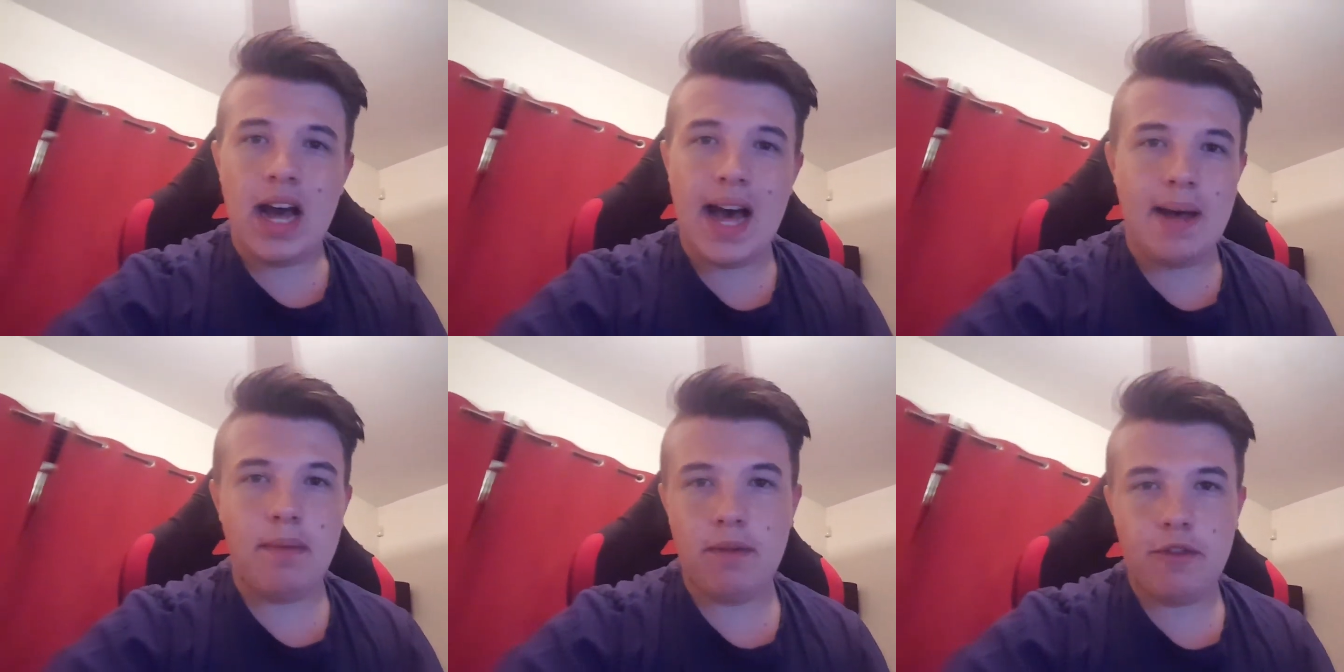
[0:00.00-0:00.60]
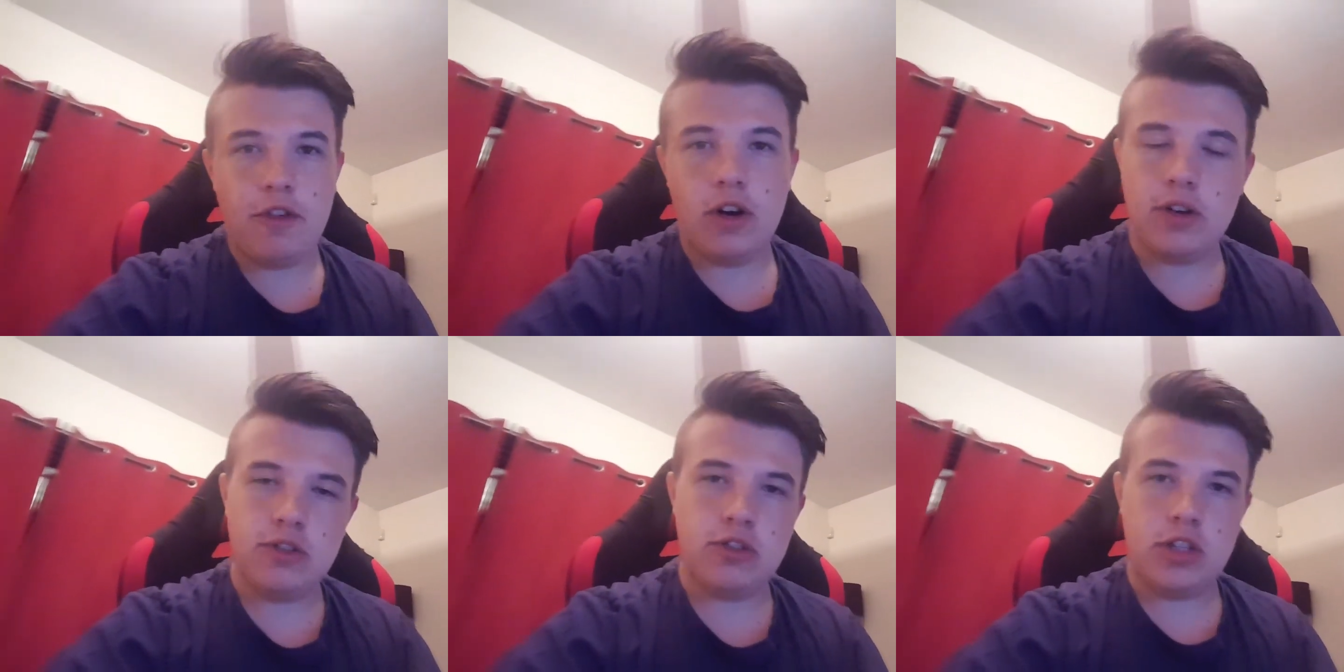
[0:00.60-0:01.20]
I'm on
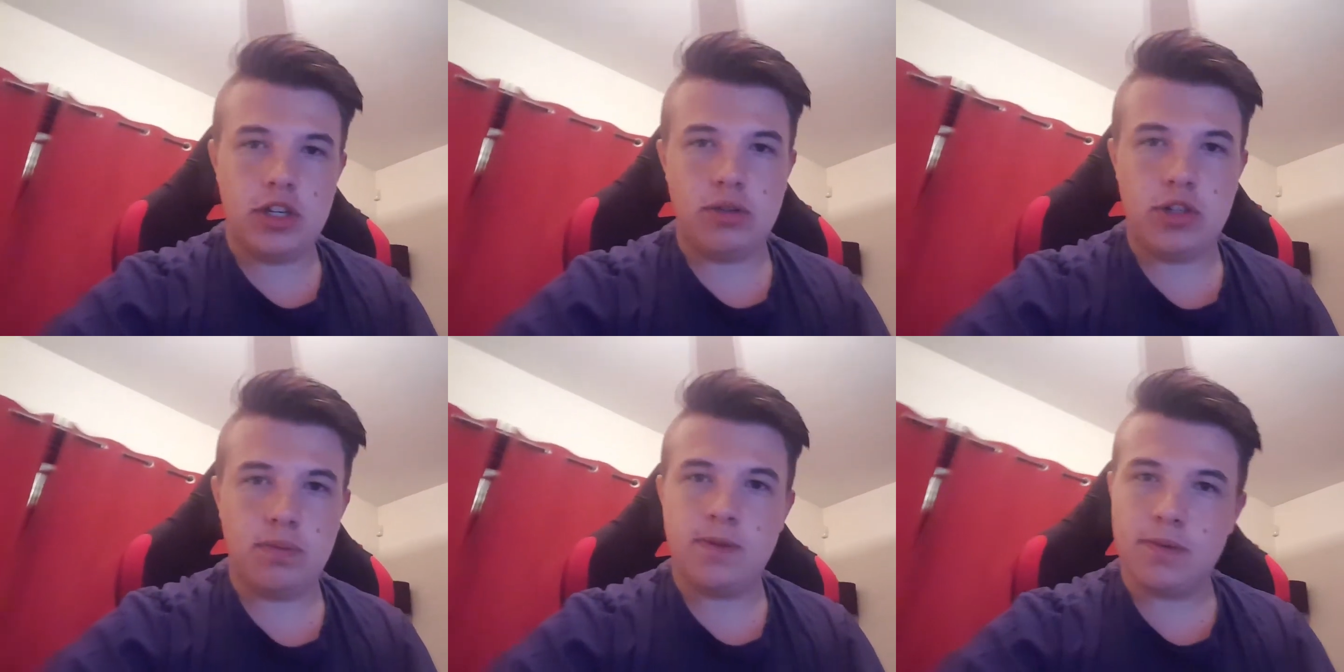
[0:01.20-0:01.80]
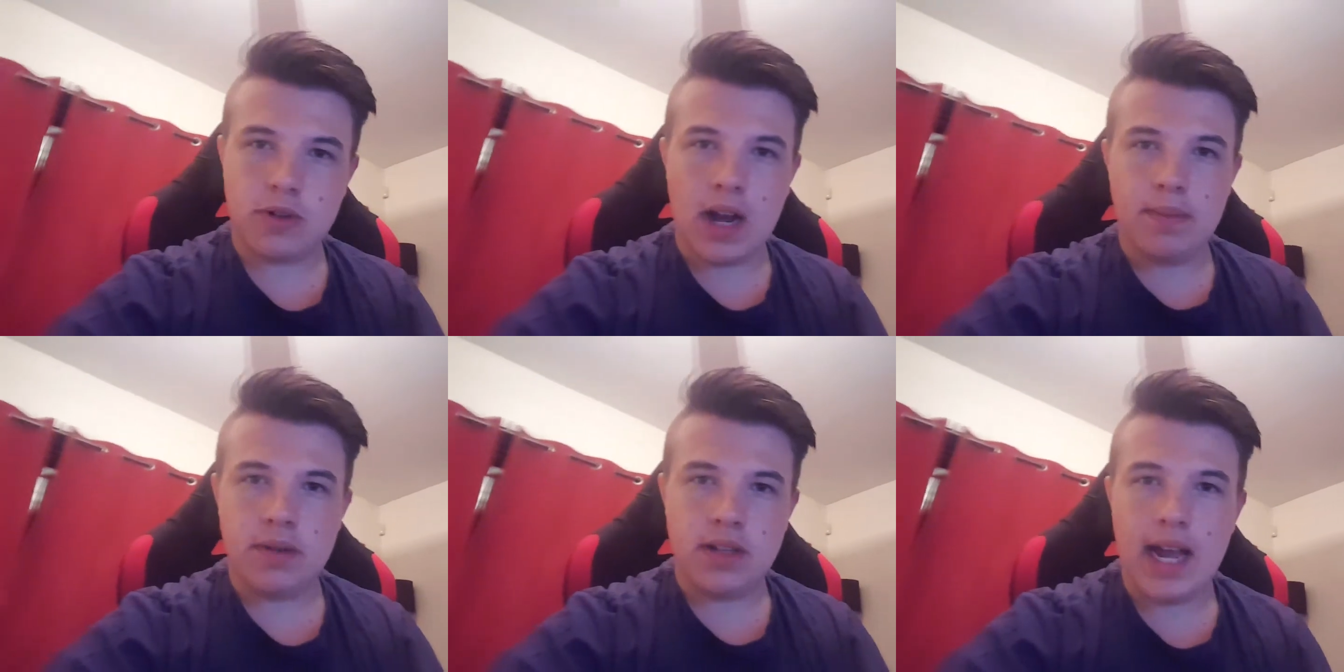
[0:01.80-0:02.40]
400 YouTube
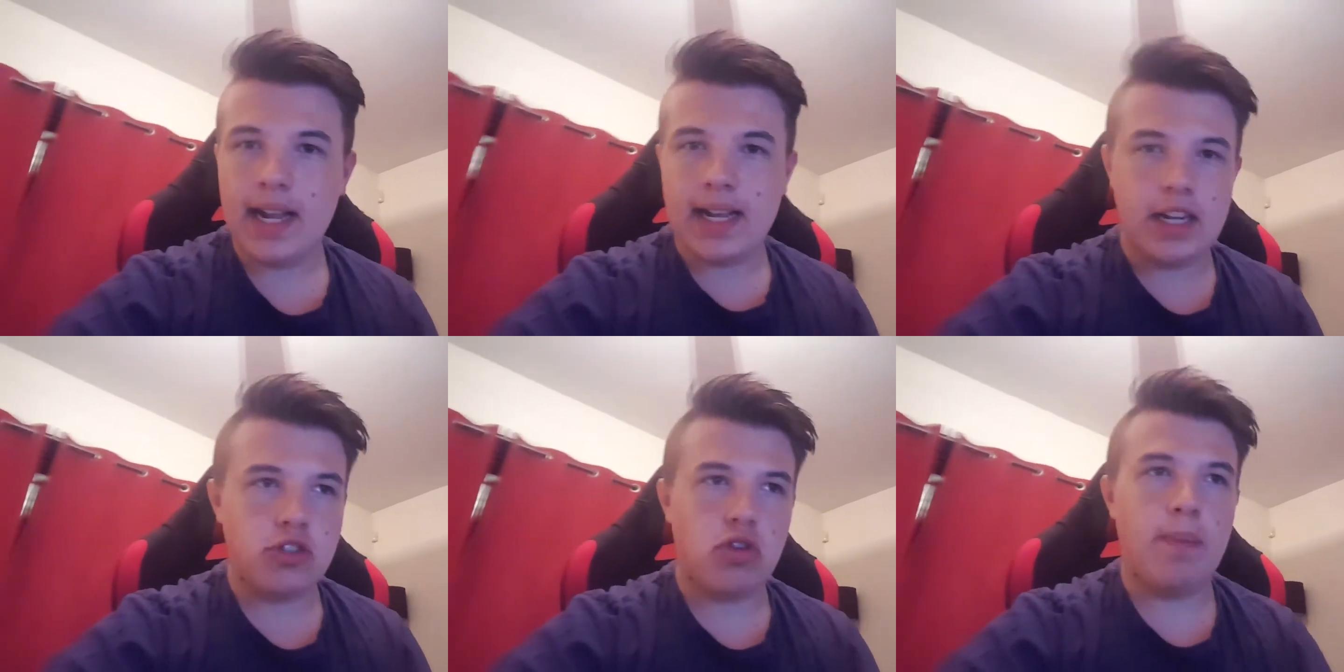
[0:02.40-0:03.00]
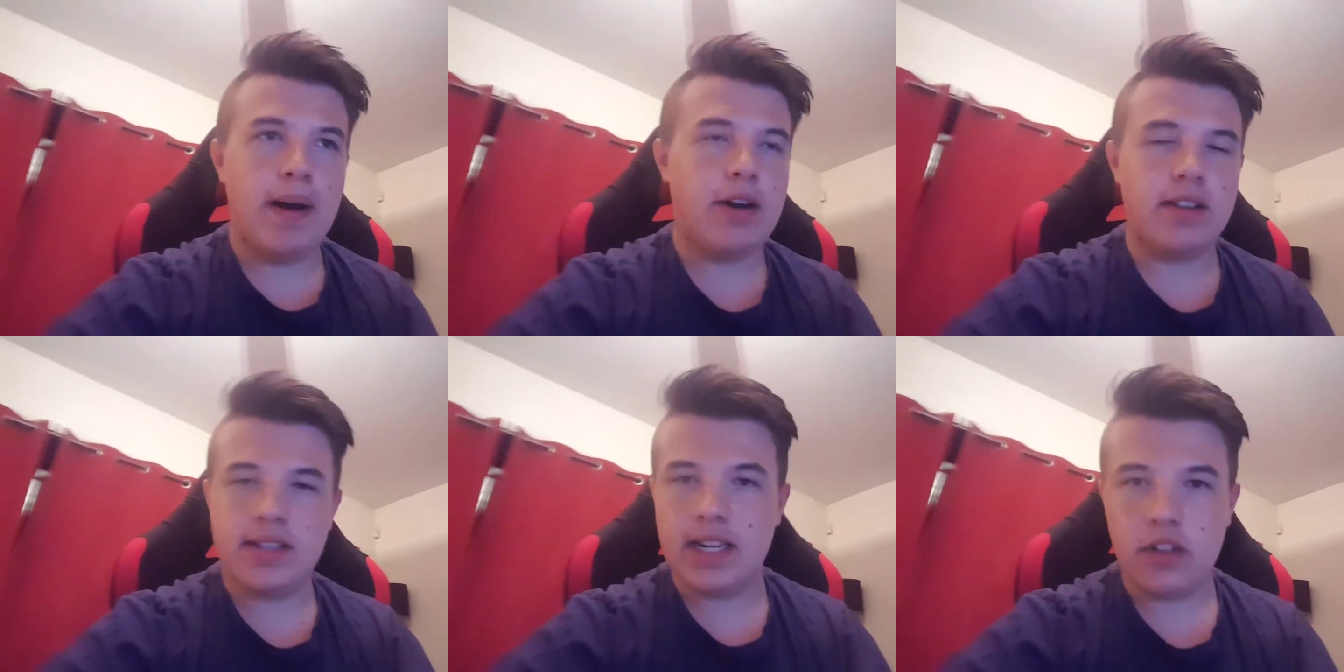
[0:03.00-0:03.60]
subscribers. I can't drop out
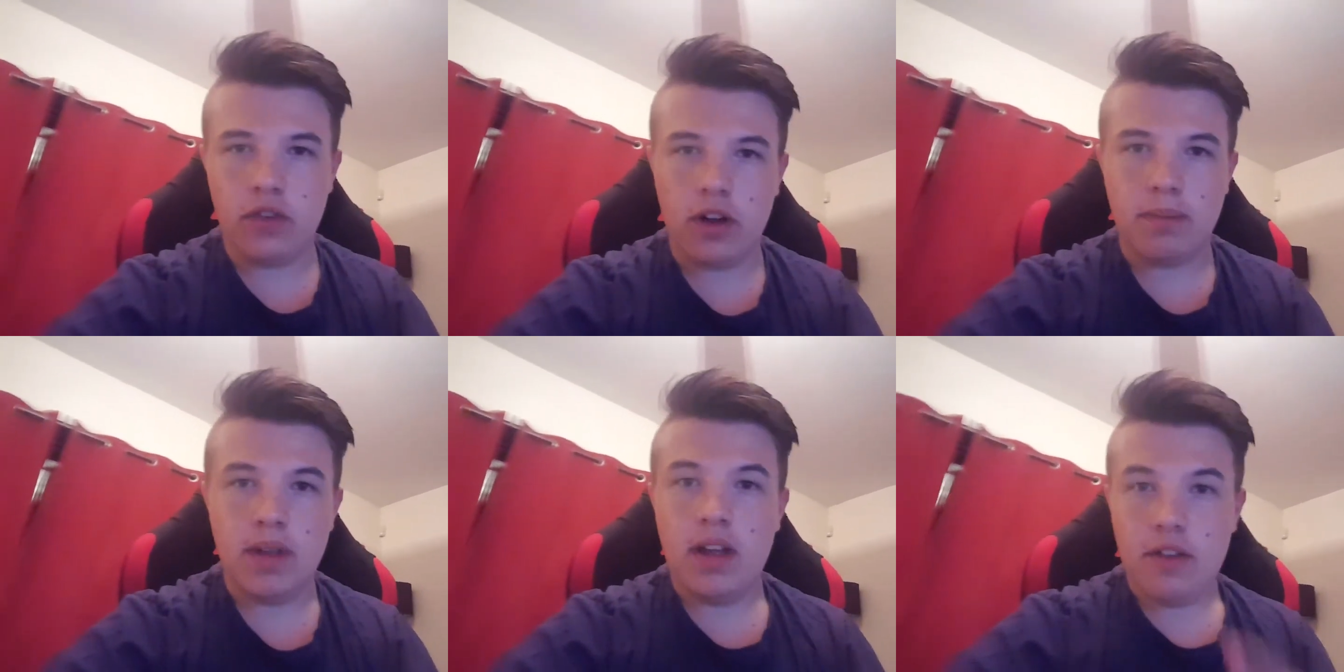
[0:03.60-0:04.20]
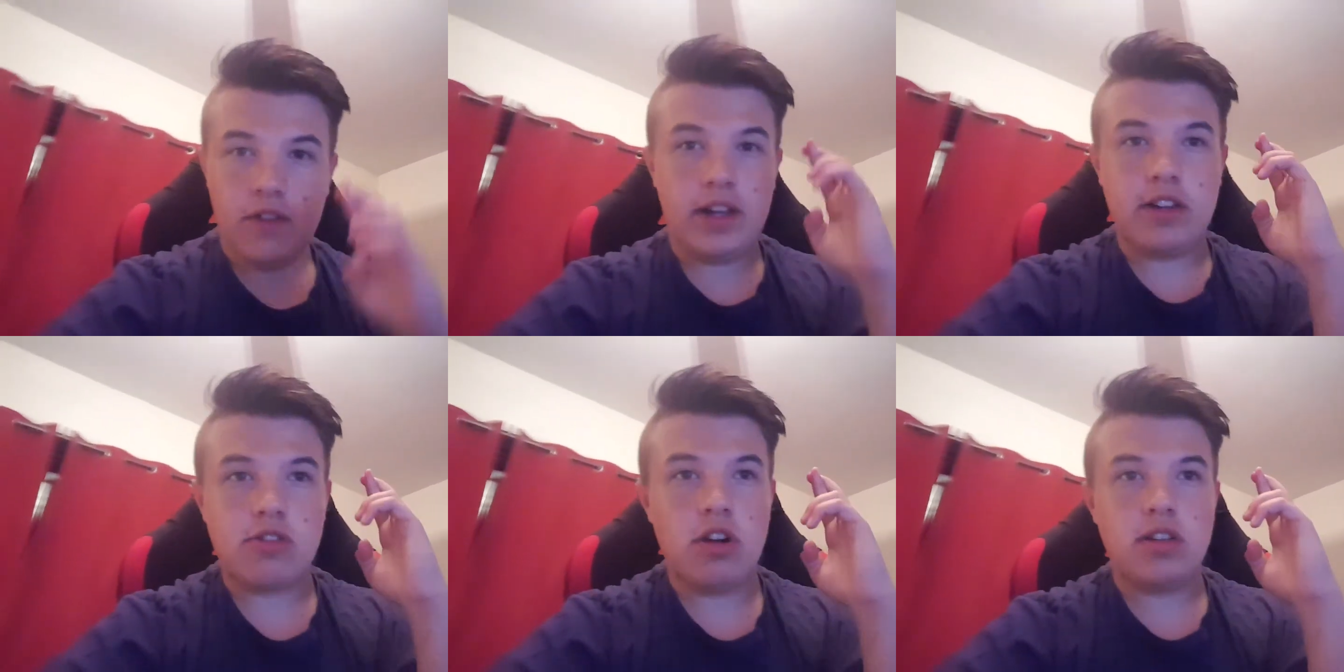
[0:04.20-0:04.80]
of sixth form.
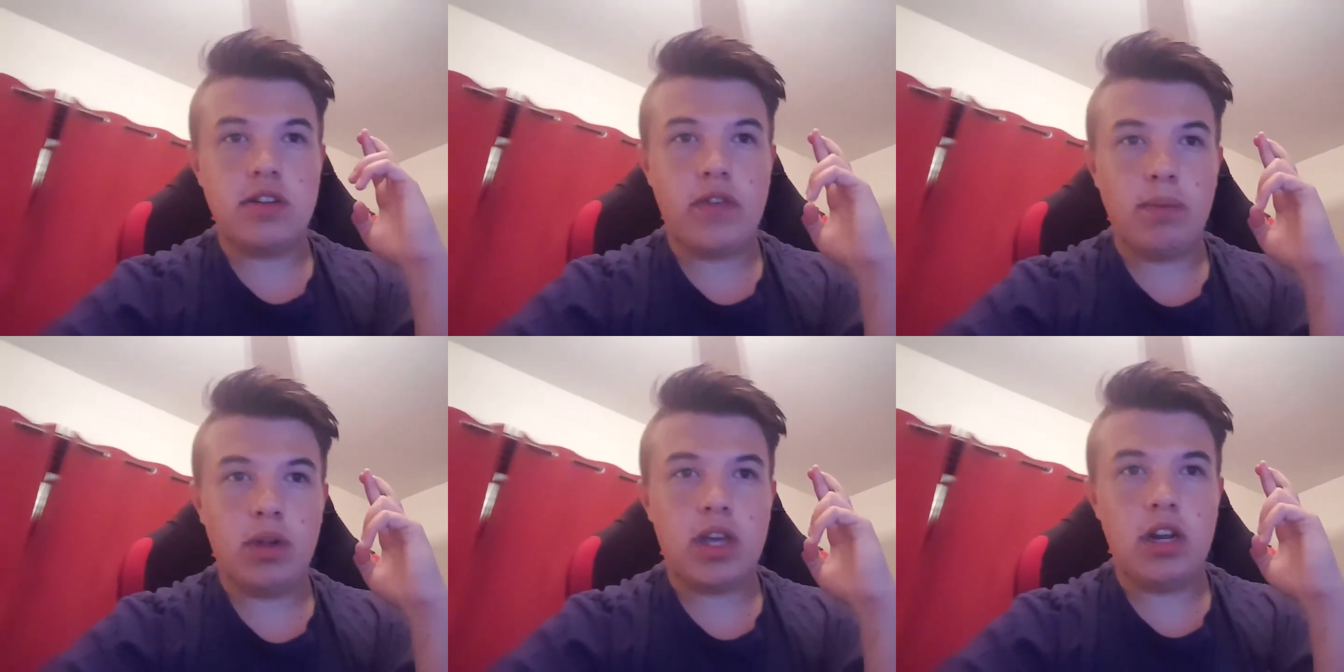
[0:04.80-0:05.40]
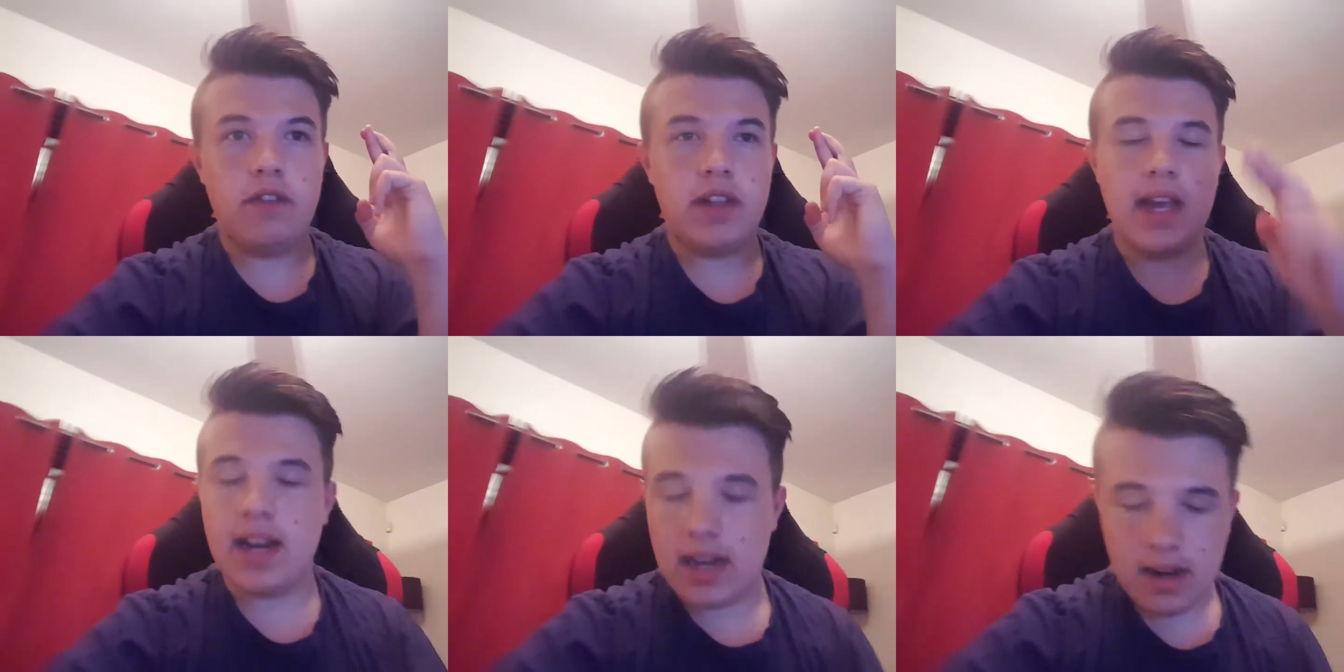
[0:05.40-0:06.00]
Fingers crossed if I'm lucky enough to
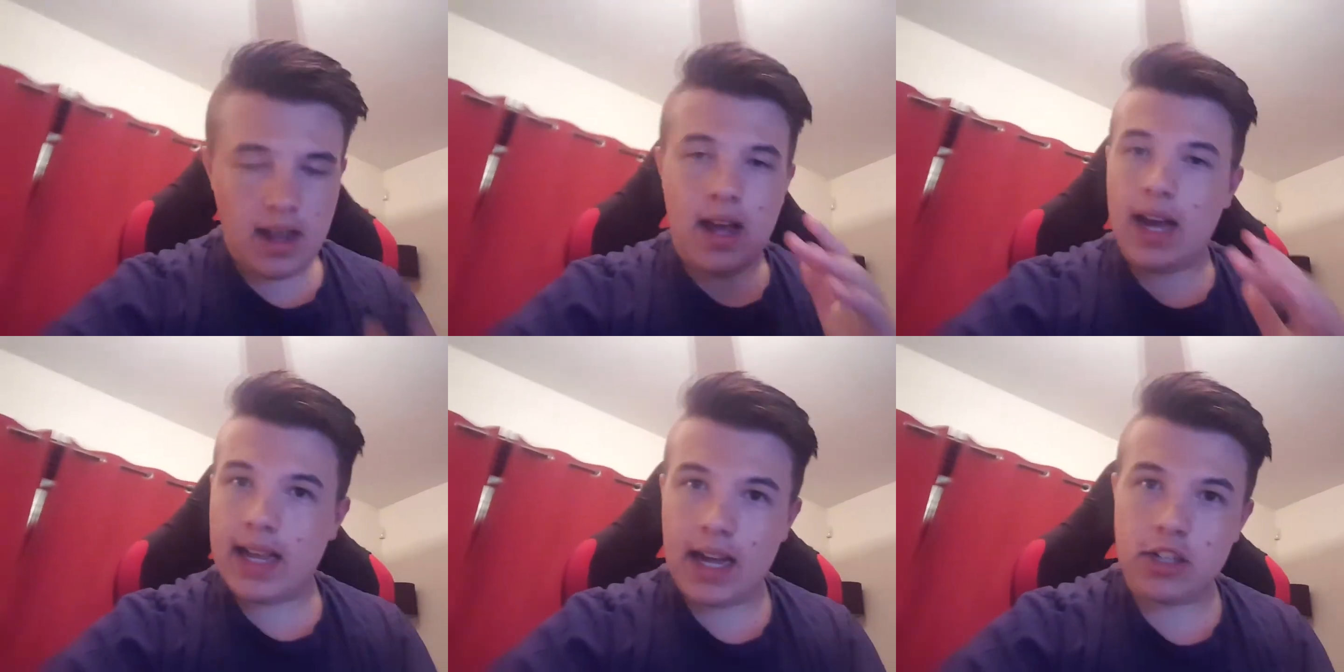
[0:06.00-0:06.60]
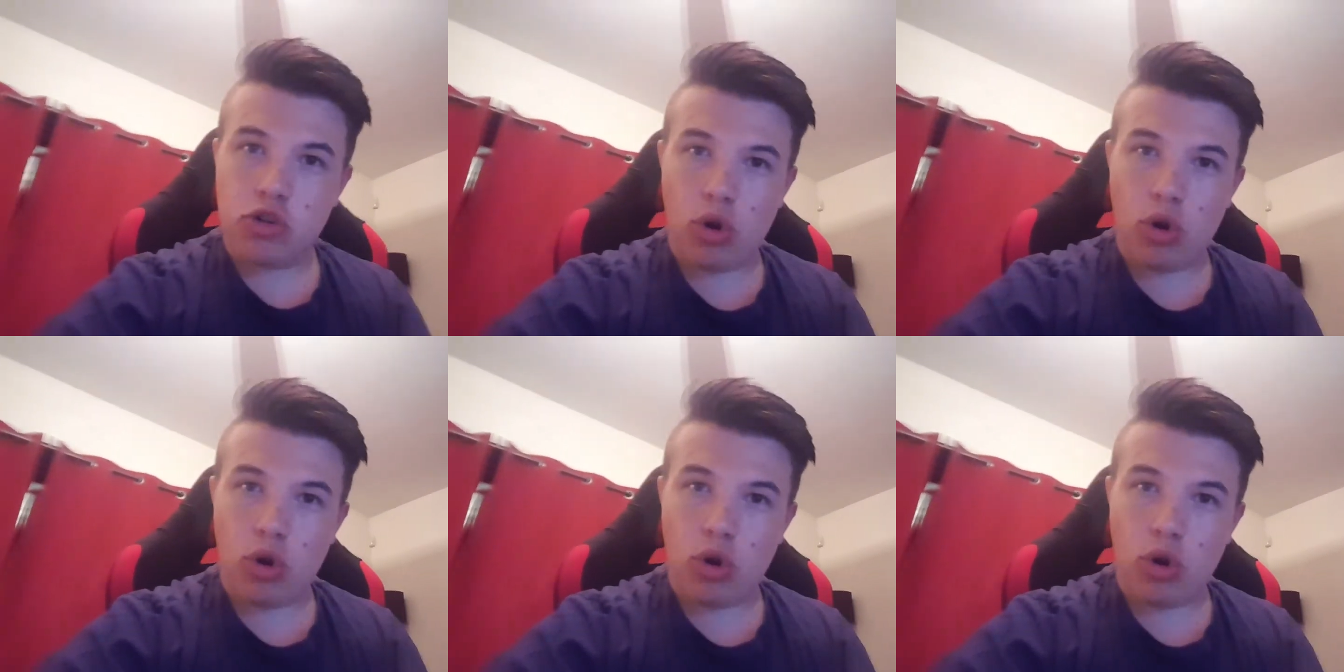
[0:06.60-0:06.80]
get in. I can't